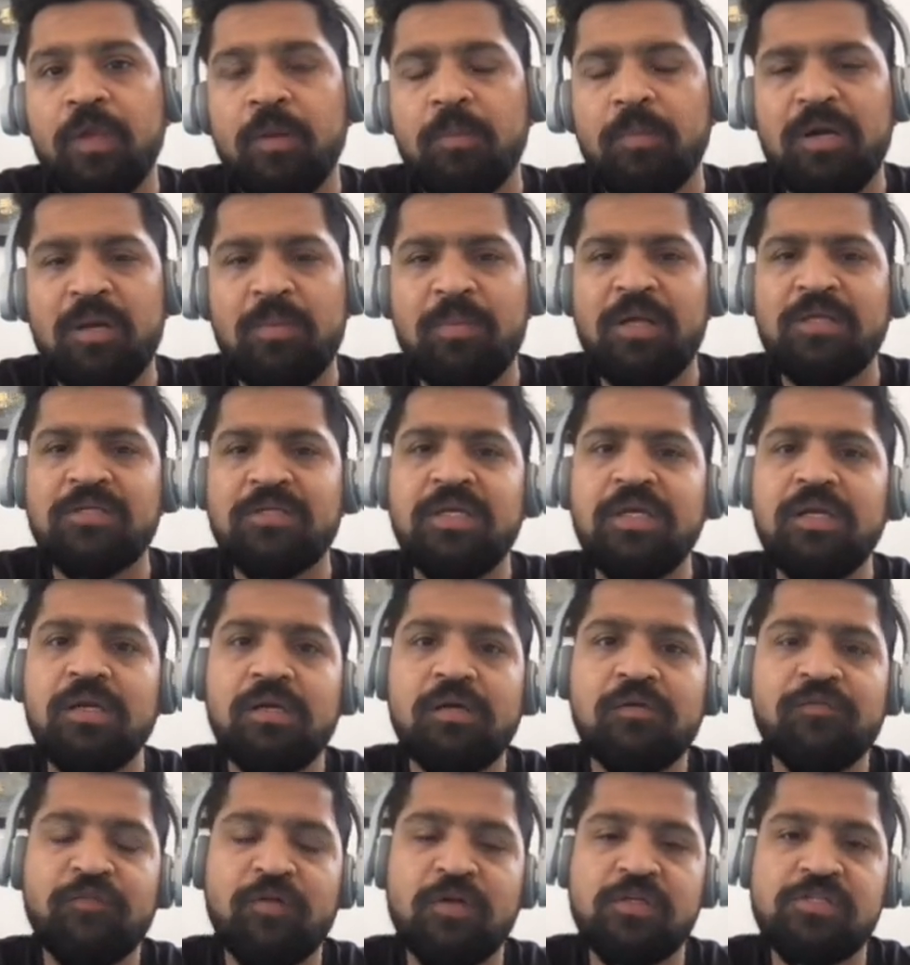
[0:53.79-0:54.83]
But I'm actually a
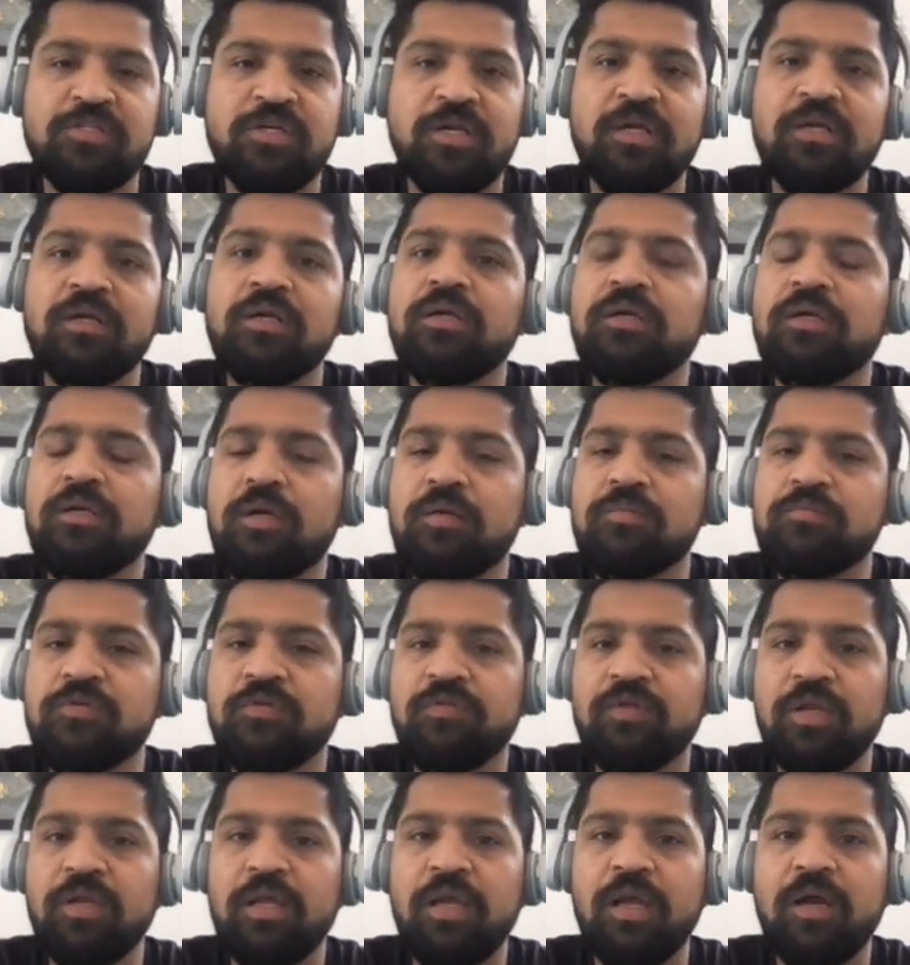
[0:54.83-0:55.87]
little frustrated in terms
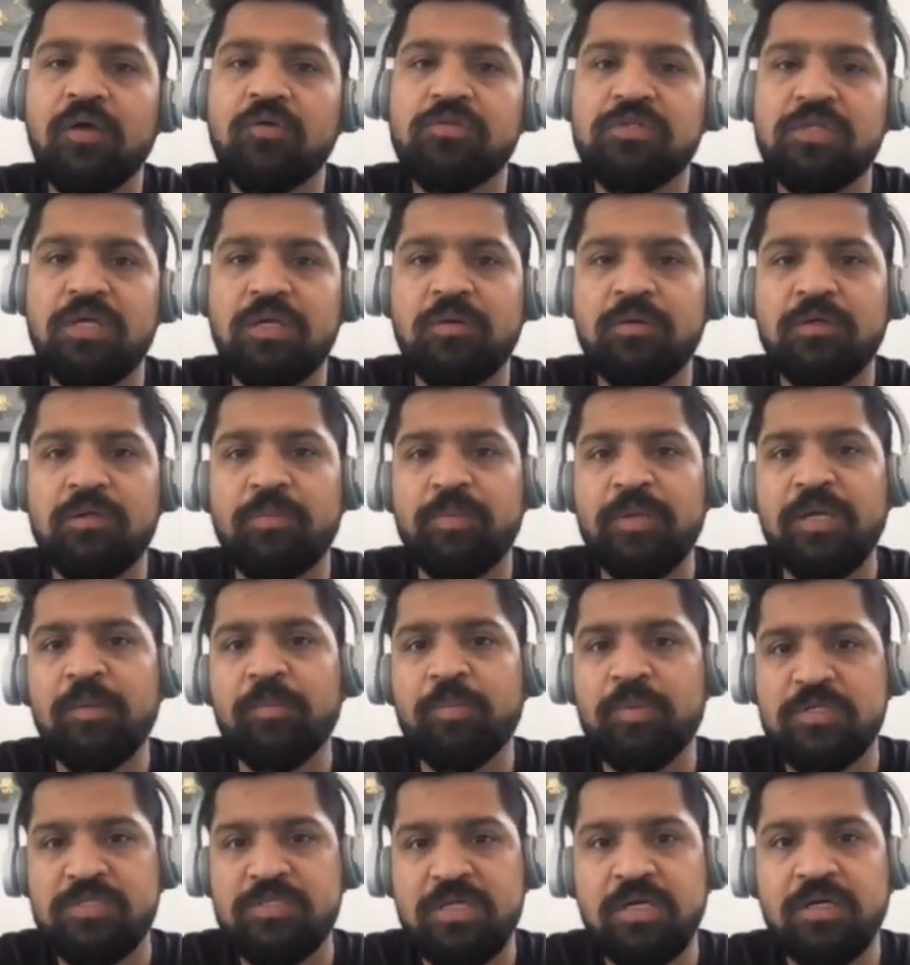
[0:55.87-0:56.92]
of the layouts that were being
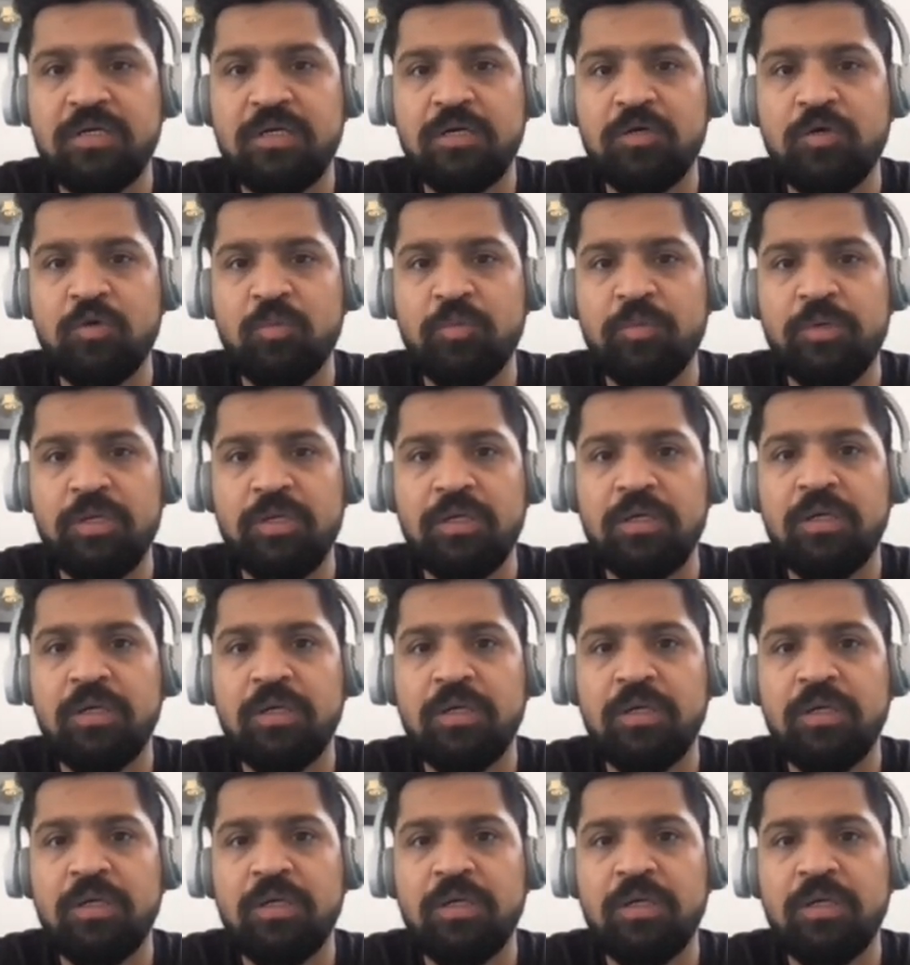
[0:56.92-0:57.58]
presented to me